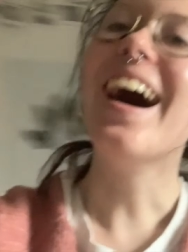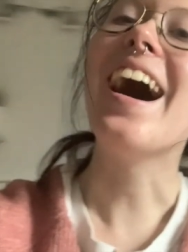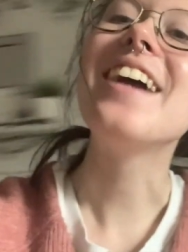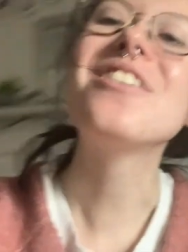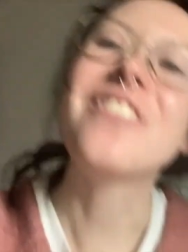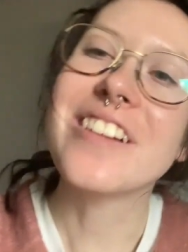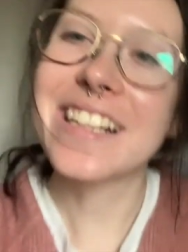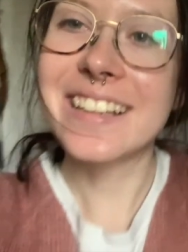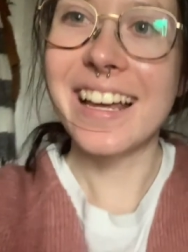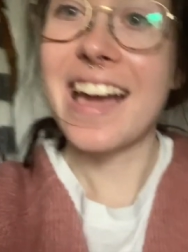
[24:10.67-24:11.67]
I don't
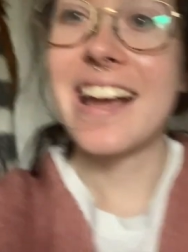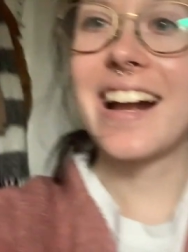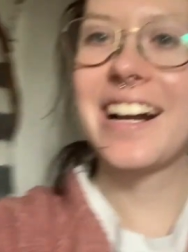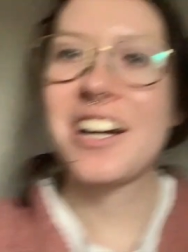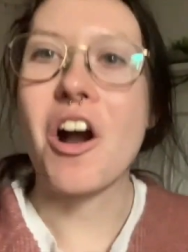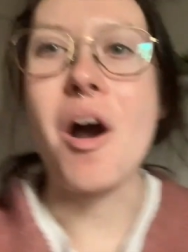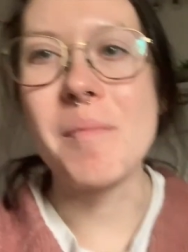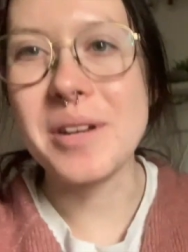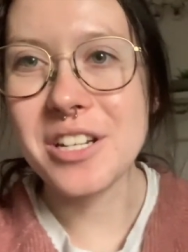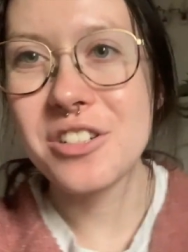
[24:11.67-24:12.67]
really like
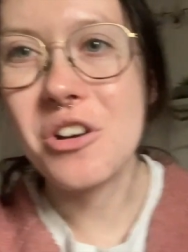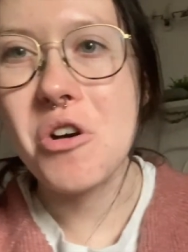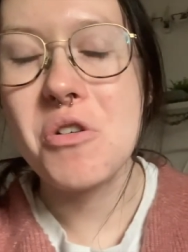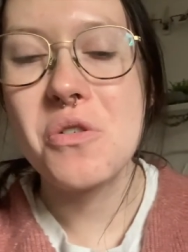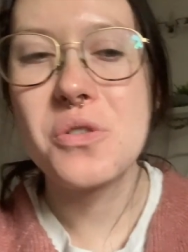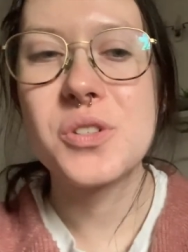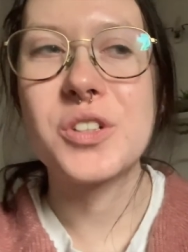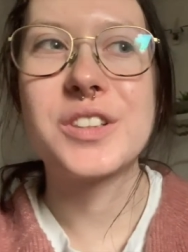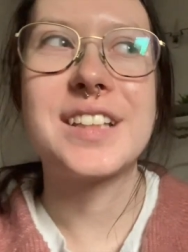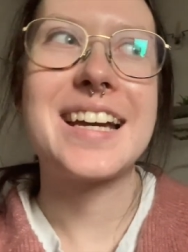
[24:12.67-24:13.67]
comedy shows
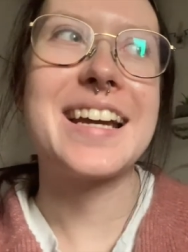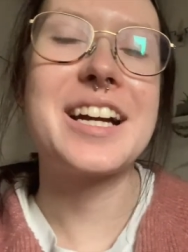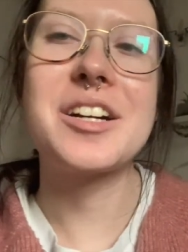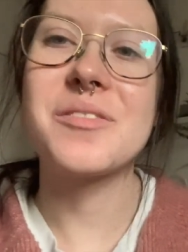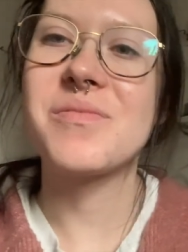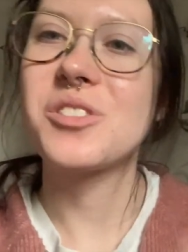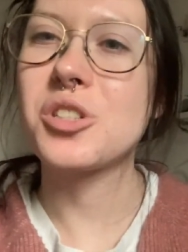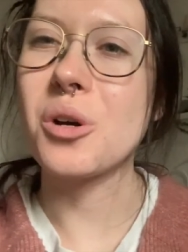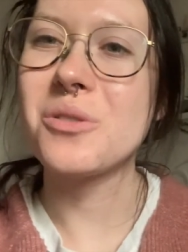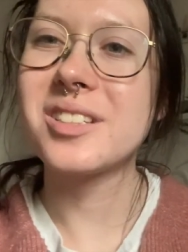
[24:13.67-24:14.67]
or like
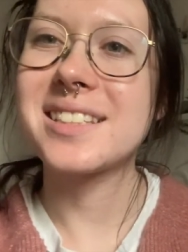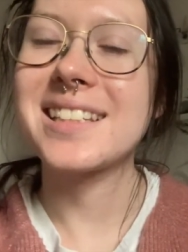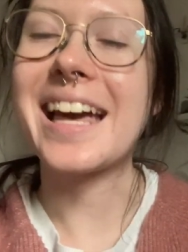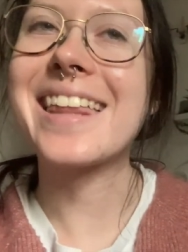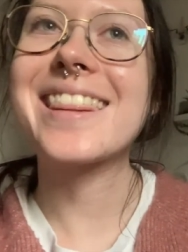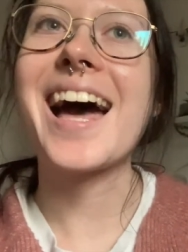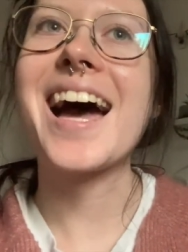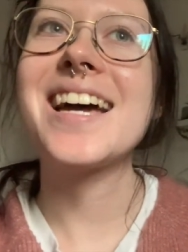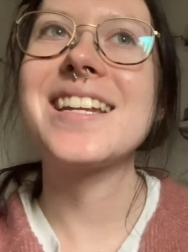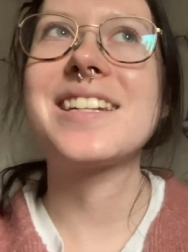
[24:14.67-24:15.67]
shows like
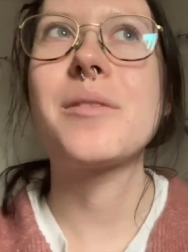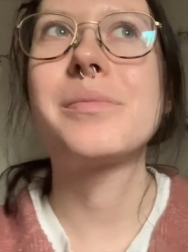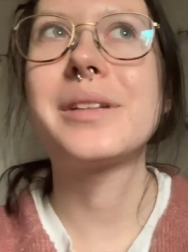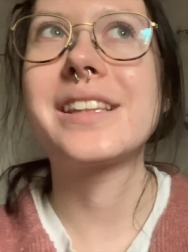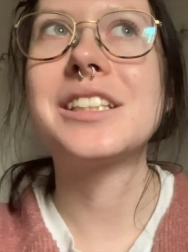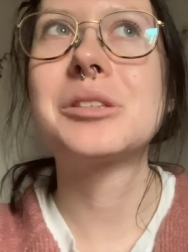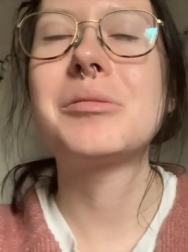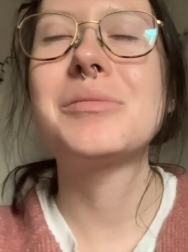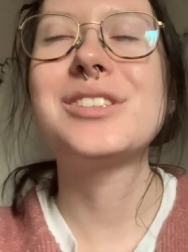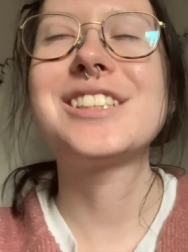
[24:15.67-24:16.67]
that, but this
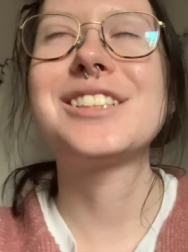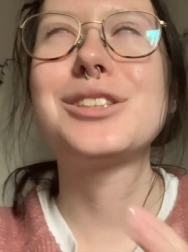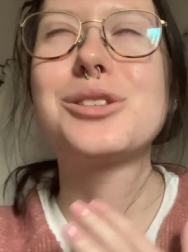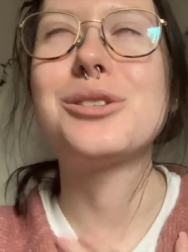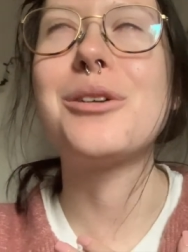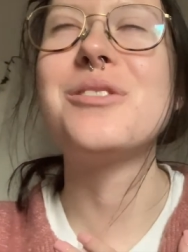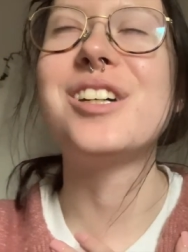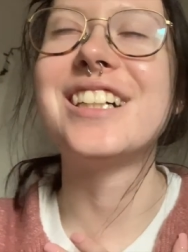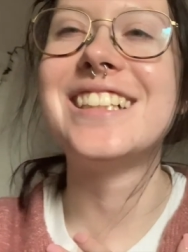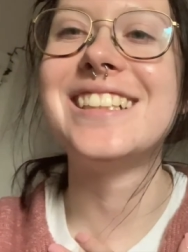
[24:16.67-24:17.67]
one was just so
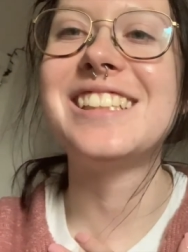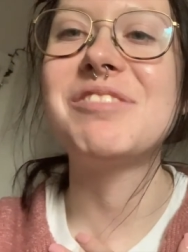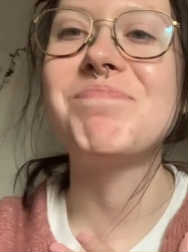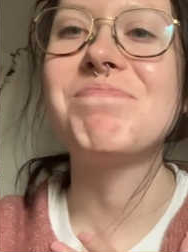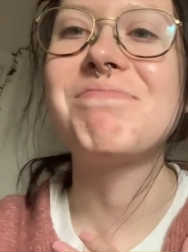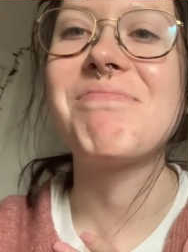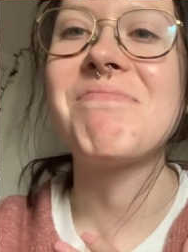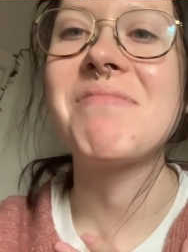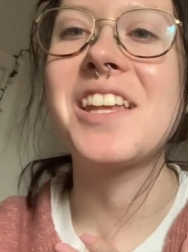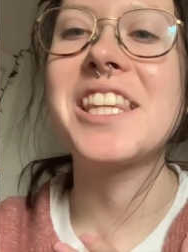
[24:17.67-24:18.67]
good.
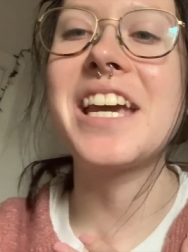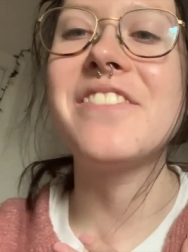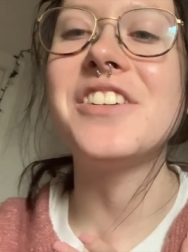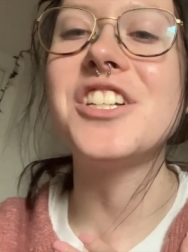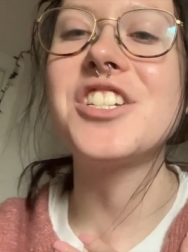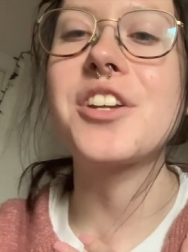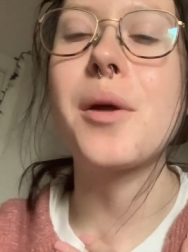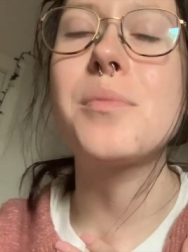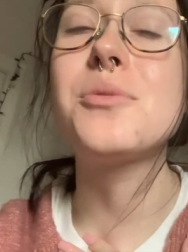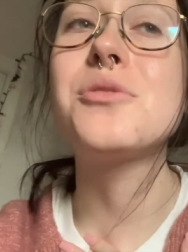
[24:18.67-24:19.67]
They finished it
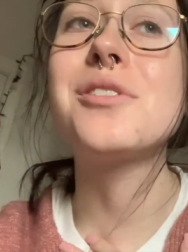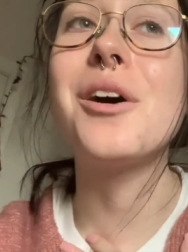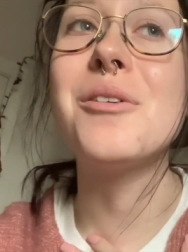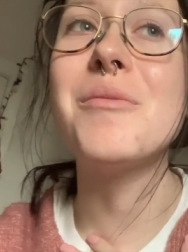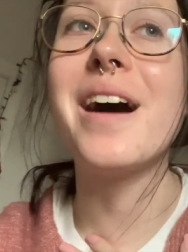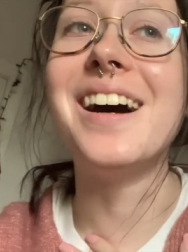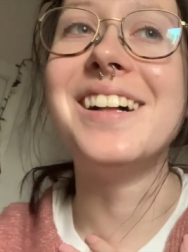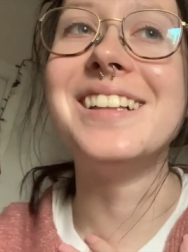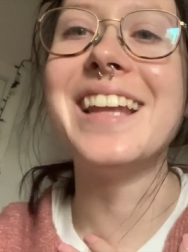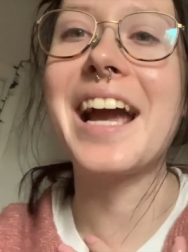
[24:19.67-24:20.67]
up so
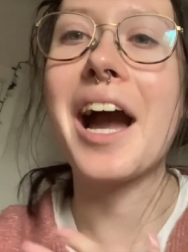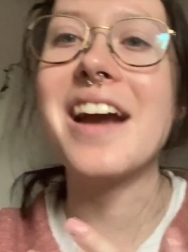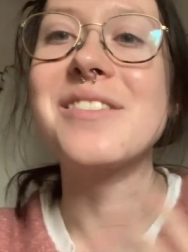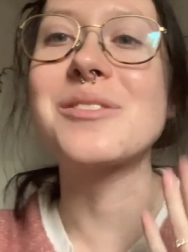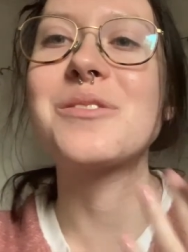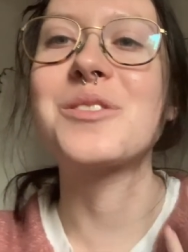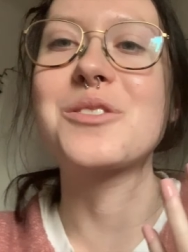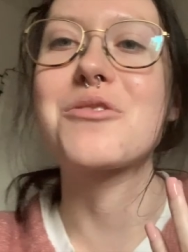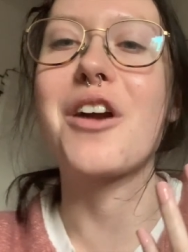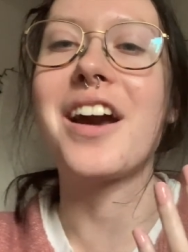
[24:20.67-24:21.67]
well. Like, I just was
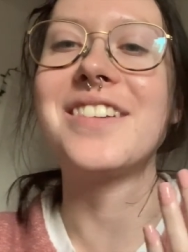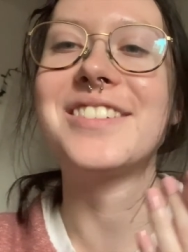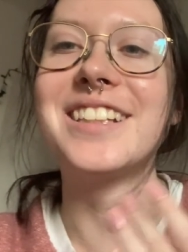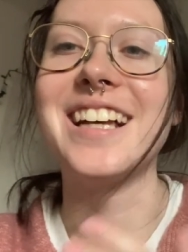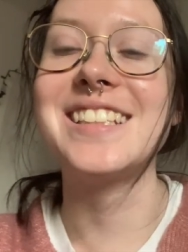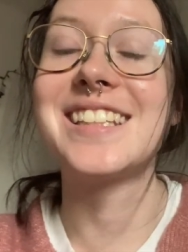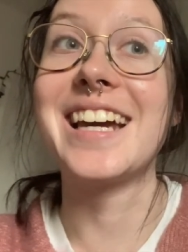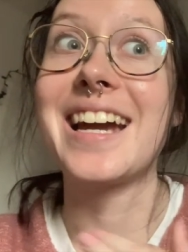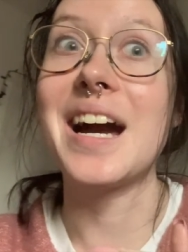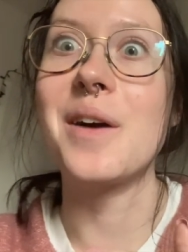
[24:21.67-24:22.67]
crying for the last
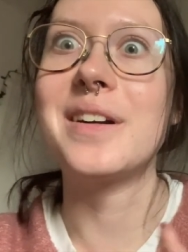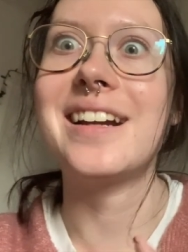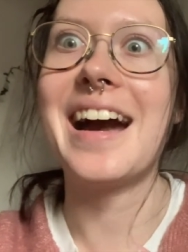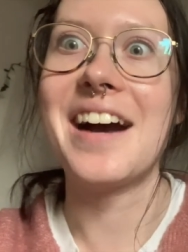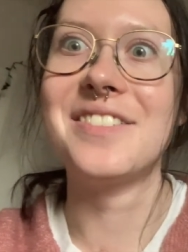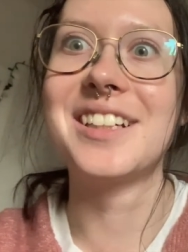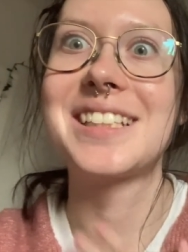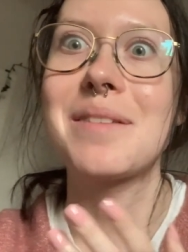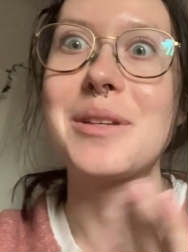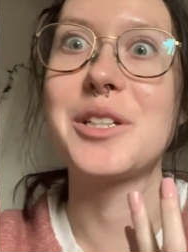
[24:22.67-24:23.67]
like hour and a half
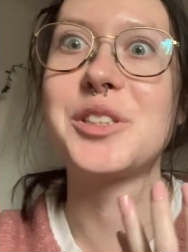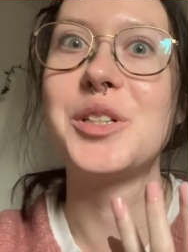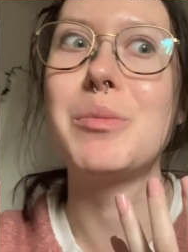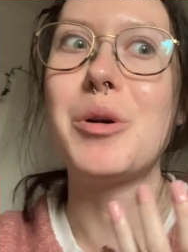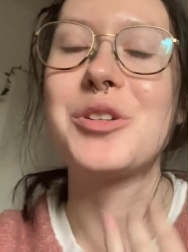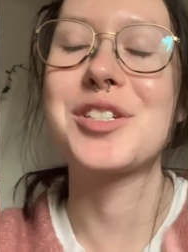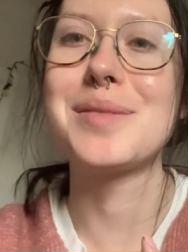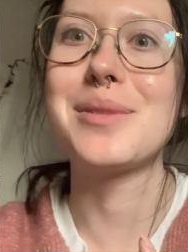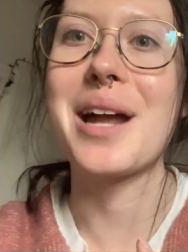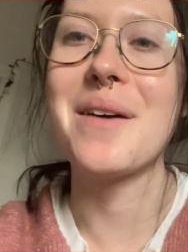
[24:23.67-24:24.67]
because I'm like so
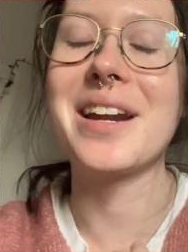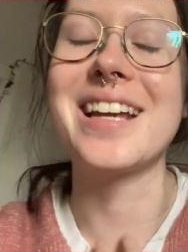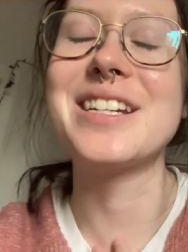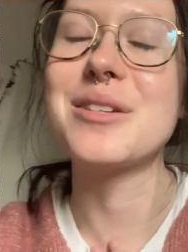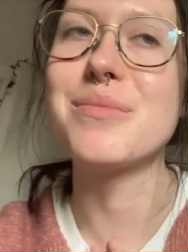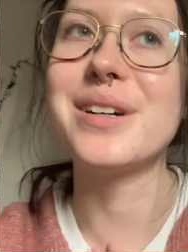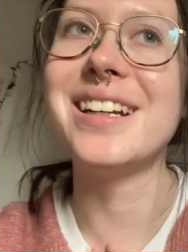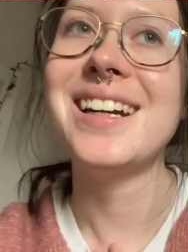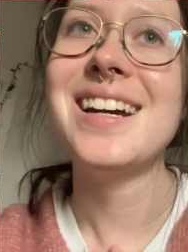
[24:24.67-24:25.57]
emotional about how it ended, but